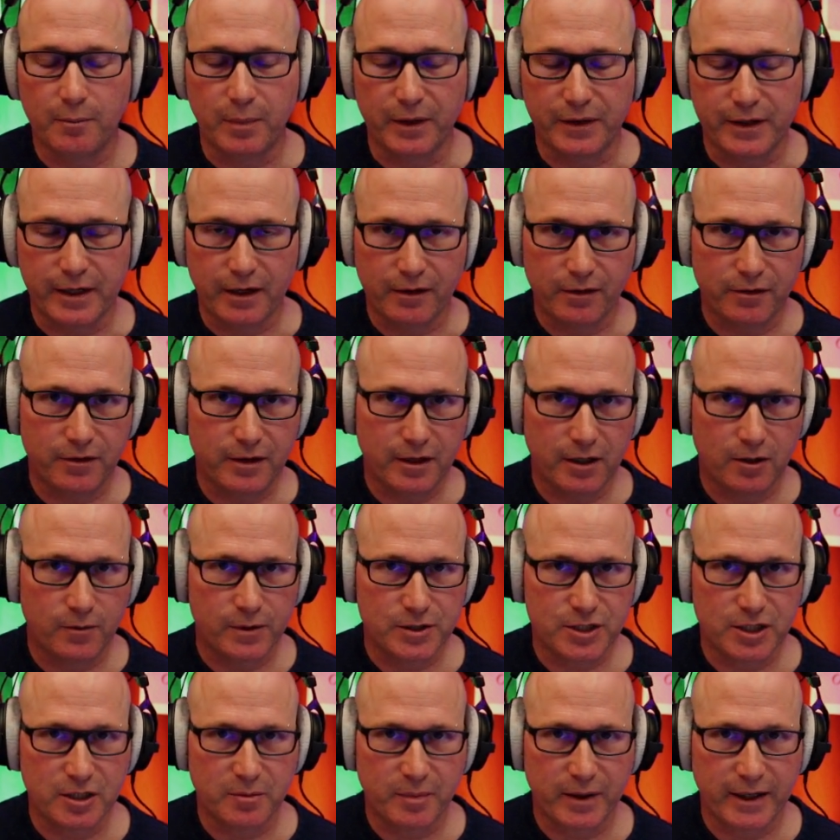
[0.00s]
But the other thing I
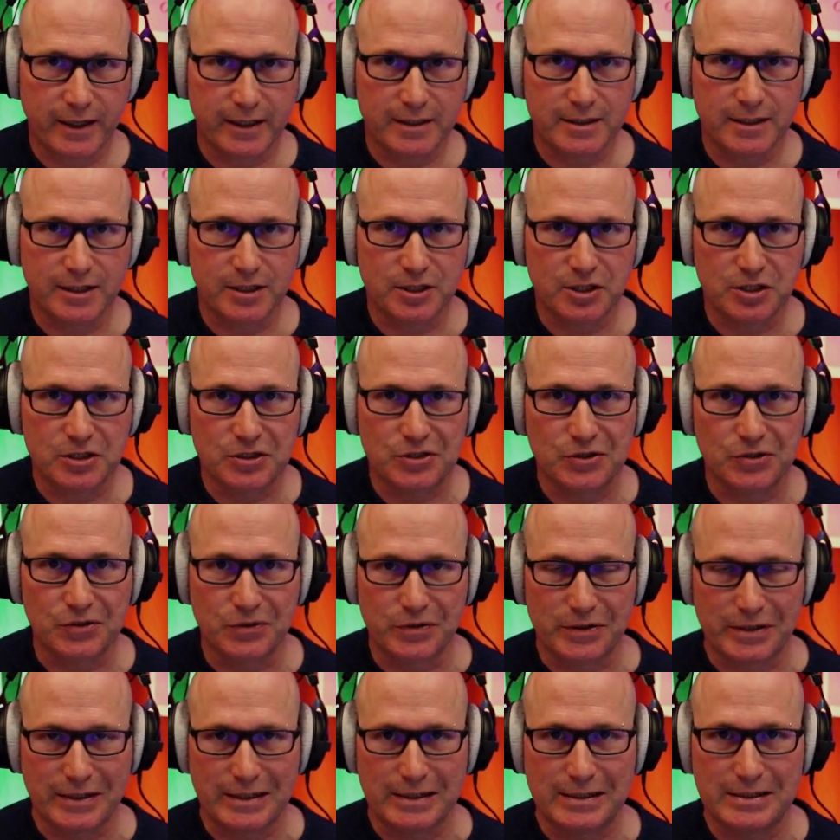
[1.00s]
want you to pay attention
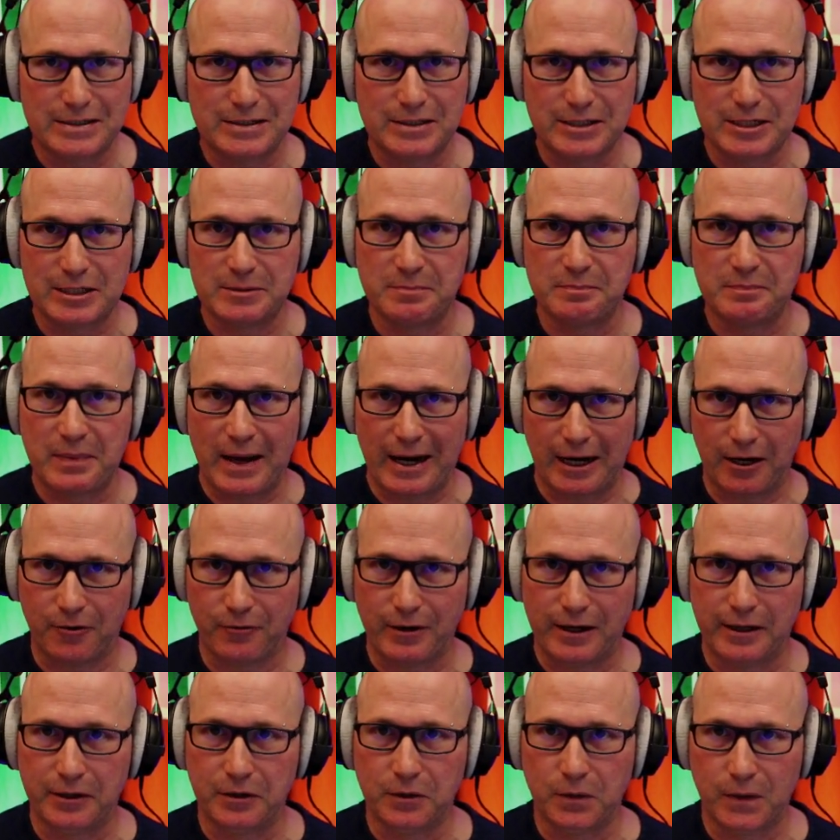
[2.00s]
to is this
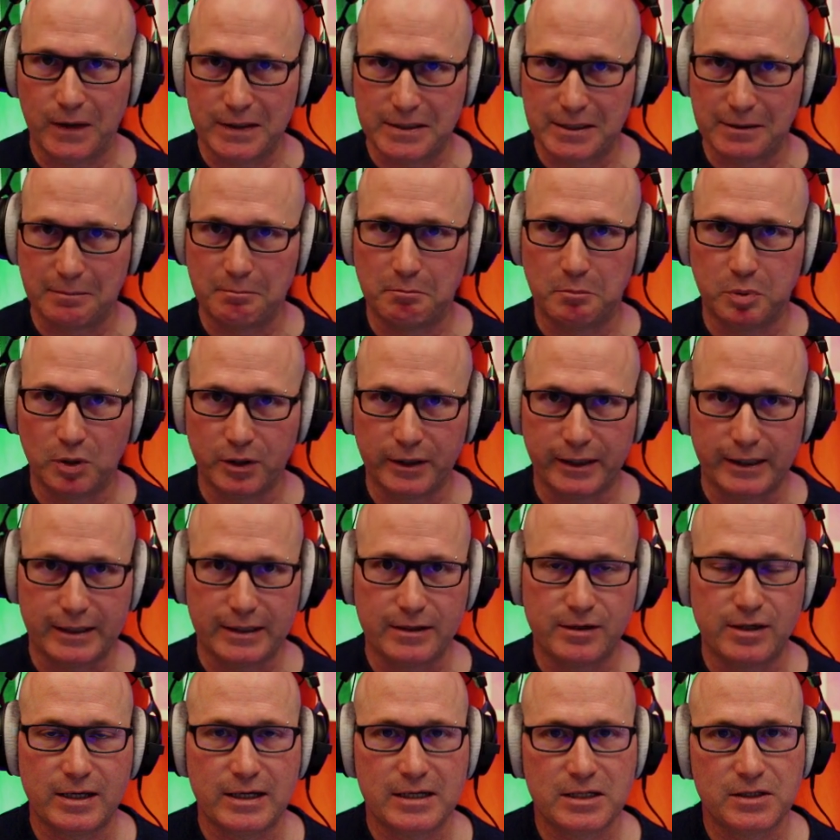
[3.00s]
background noise and
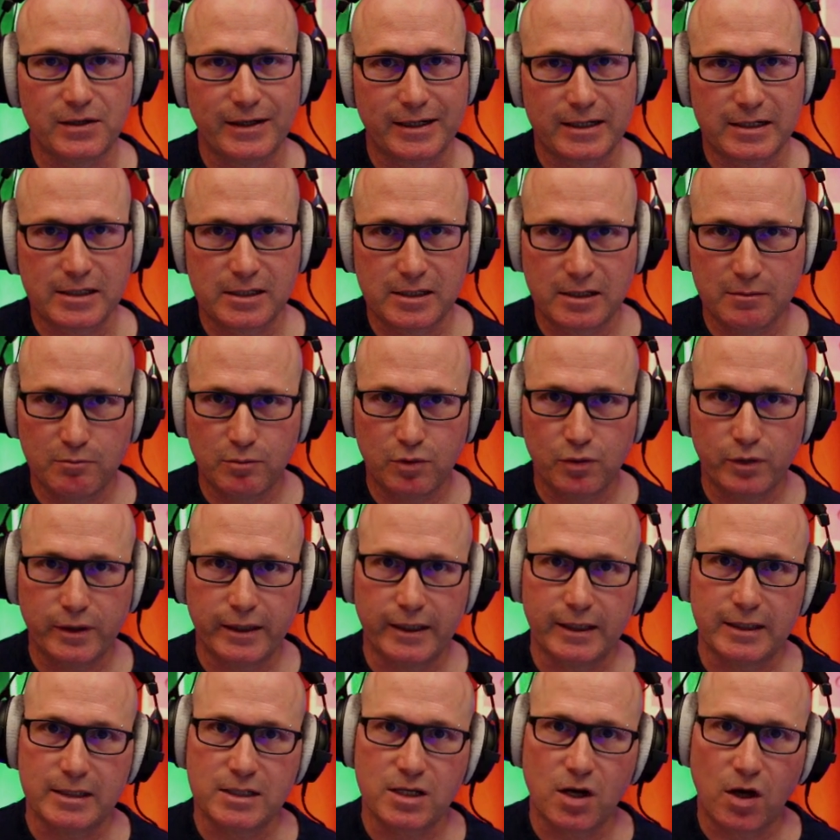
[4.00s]
bleed. Things like cymbal
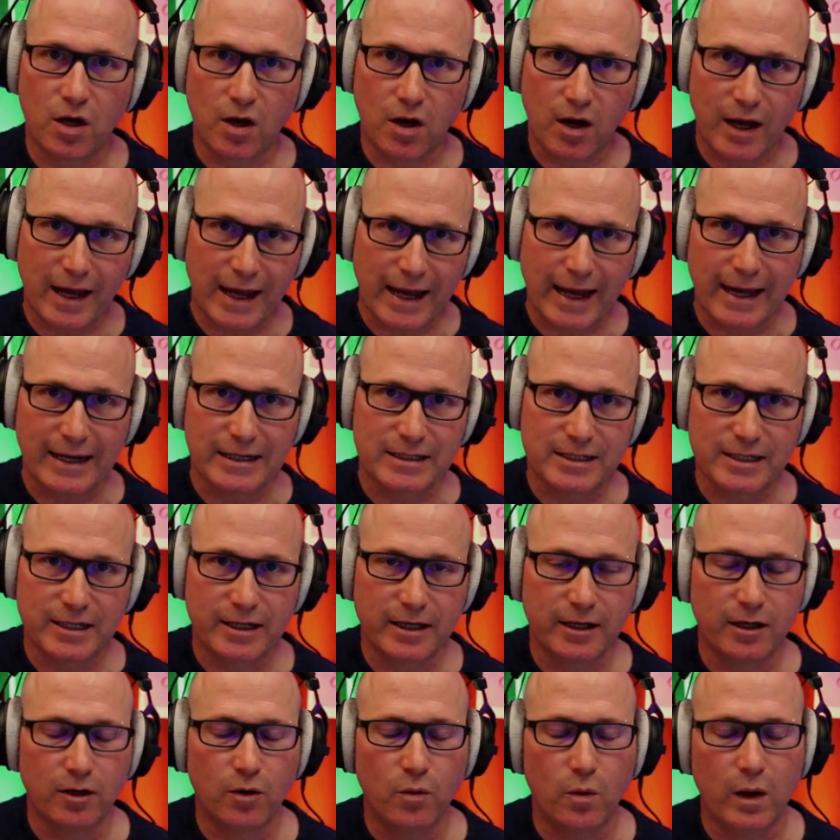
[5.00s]
hits, hi-hat
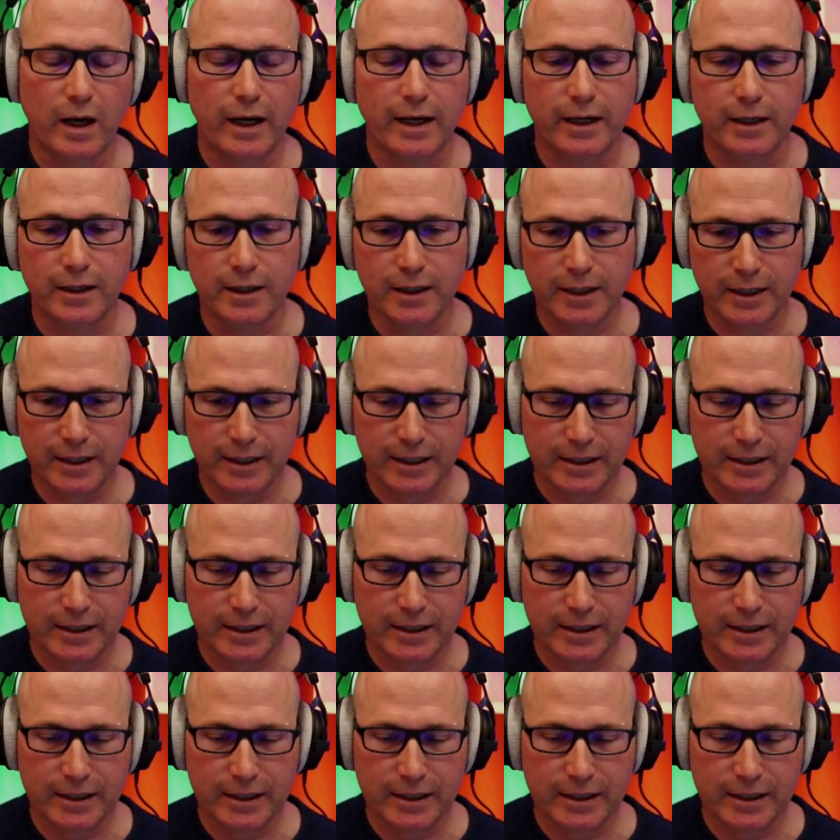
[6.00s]
ticking away.